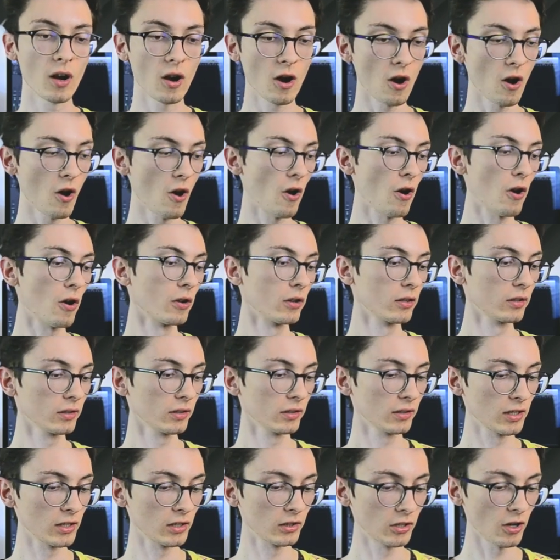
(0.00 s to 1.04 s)
are
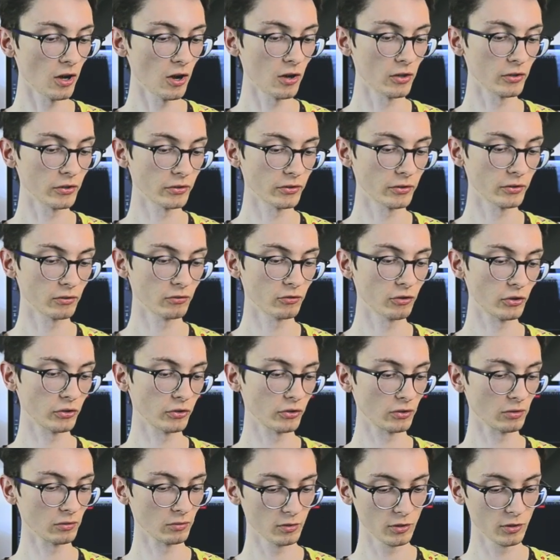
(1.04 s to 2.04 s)
guitars just,